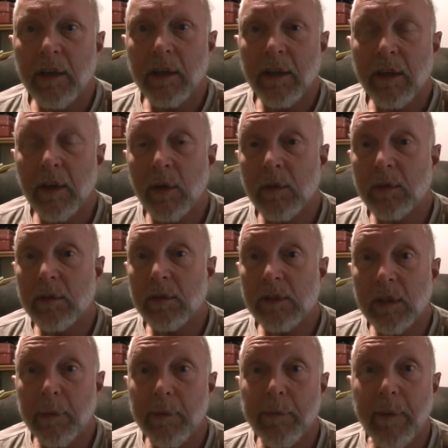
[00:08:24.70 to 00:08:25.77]
you know
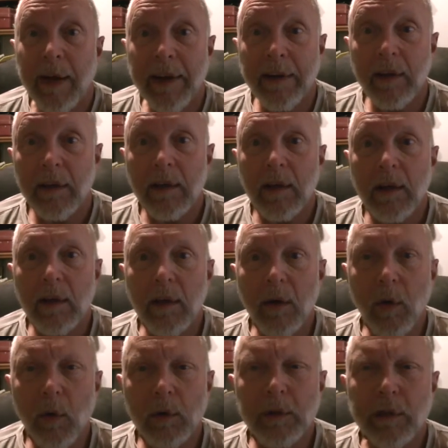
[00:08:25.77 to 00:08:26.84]
some of my
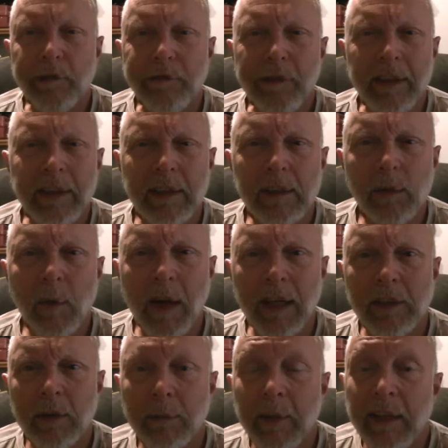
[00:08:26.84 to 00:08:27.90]
older friends
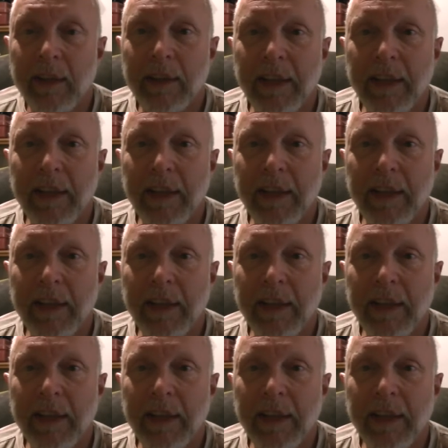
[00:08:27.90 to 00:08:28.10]
watch them,